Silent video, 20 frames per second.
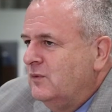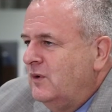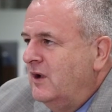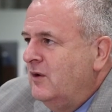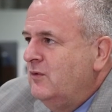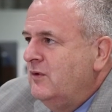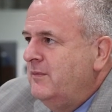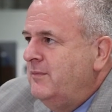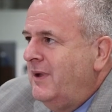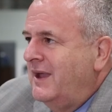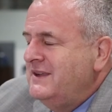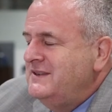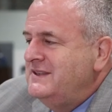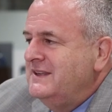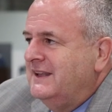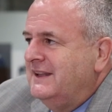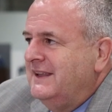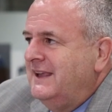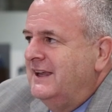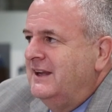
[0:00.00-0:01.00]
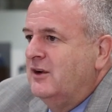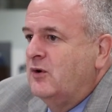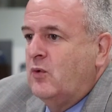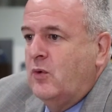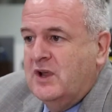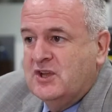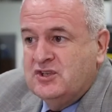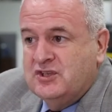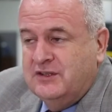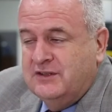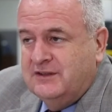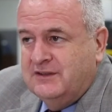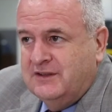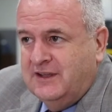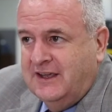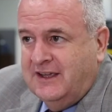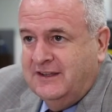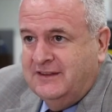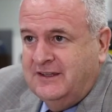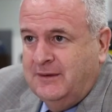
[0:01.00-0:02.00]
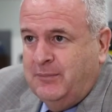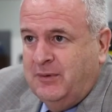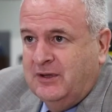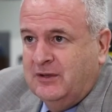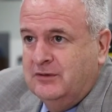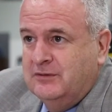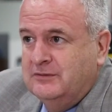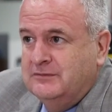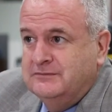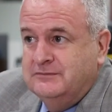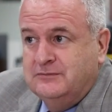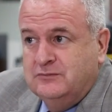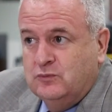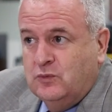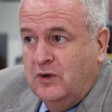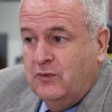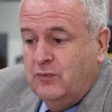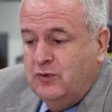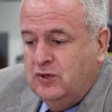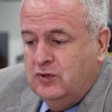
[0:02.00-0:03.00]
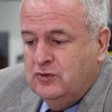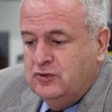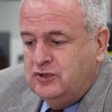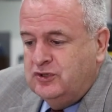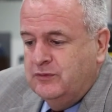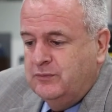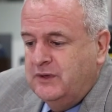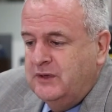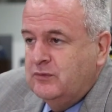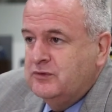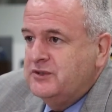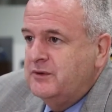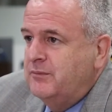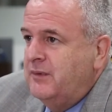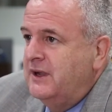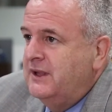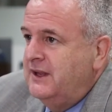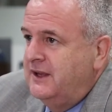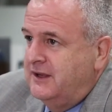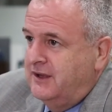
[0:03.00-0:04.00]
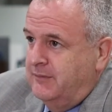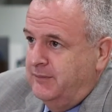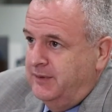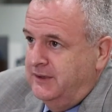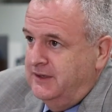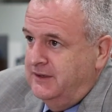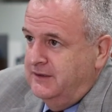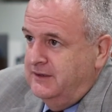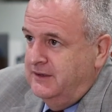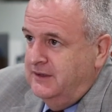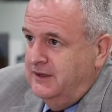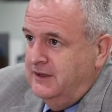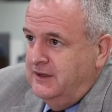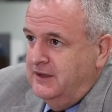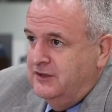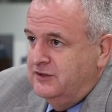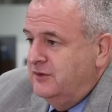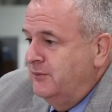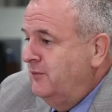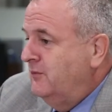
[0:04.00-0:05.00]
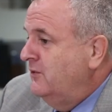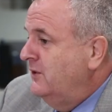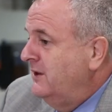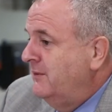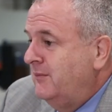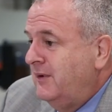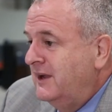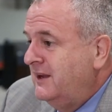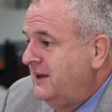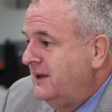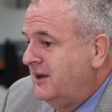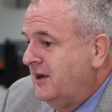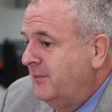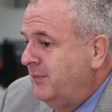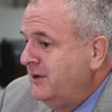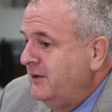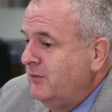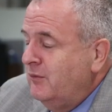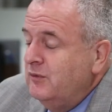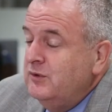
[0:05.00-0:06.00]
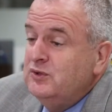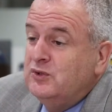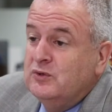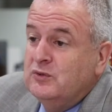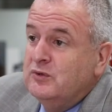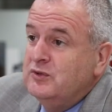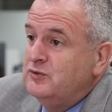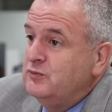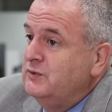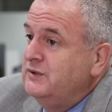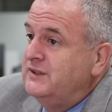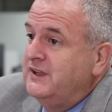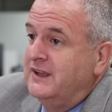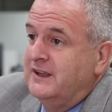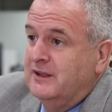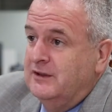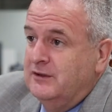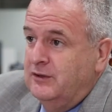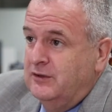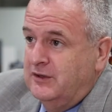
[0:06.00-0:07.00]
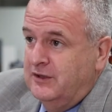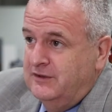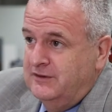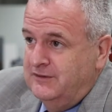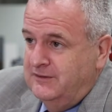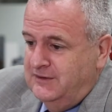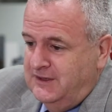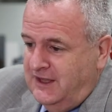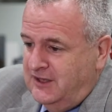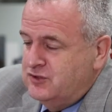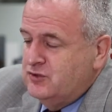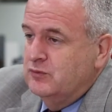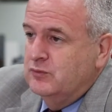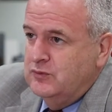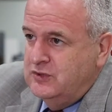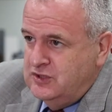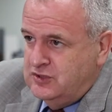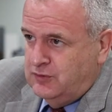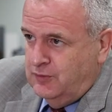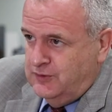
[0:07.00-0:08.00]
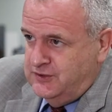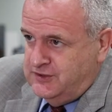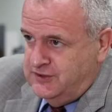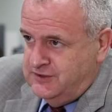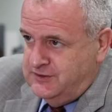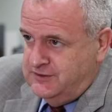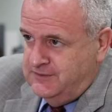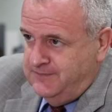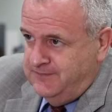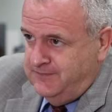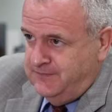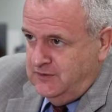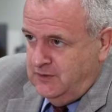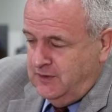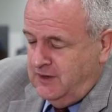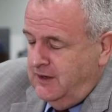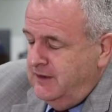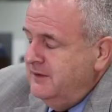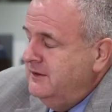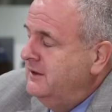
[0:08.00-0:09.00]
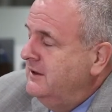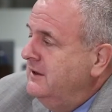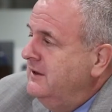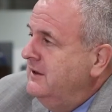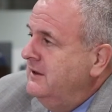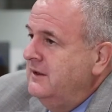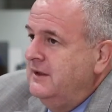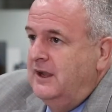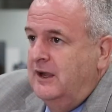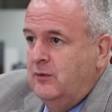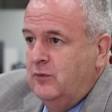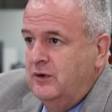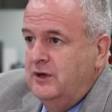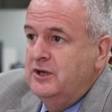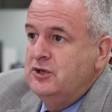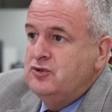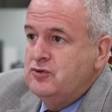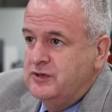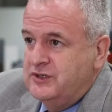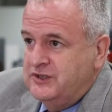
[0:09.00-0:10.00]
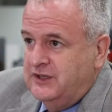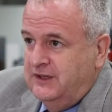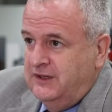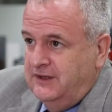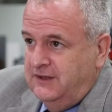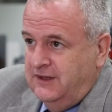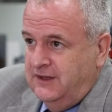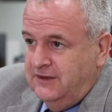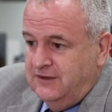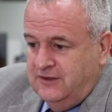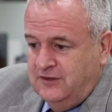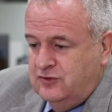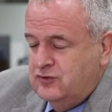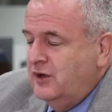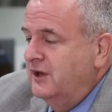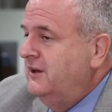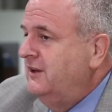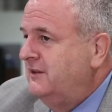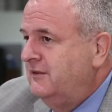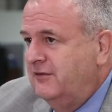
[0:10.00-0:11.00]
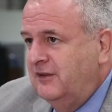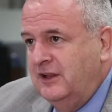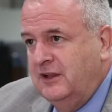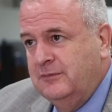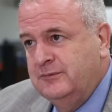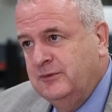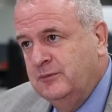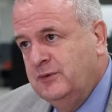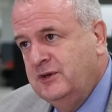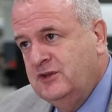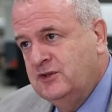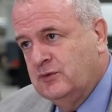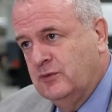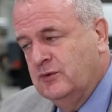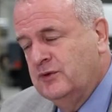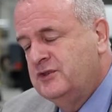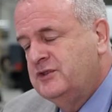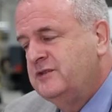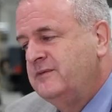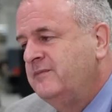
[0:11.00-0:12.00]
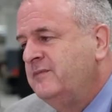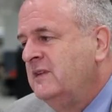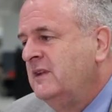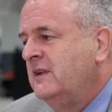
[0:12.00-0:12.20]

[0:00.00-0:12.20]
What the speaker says: Well, we basically had a question. Like a typical, what we used to be was a mining company. So what a mining company, what we do is we take a look at natural resources, okay? And we're interested in it and try to develop the resource.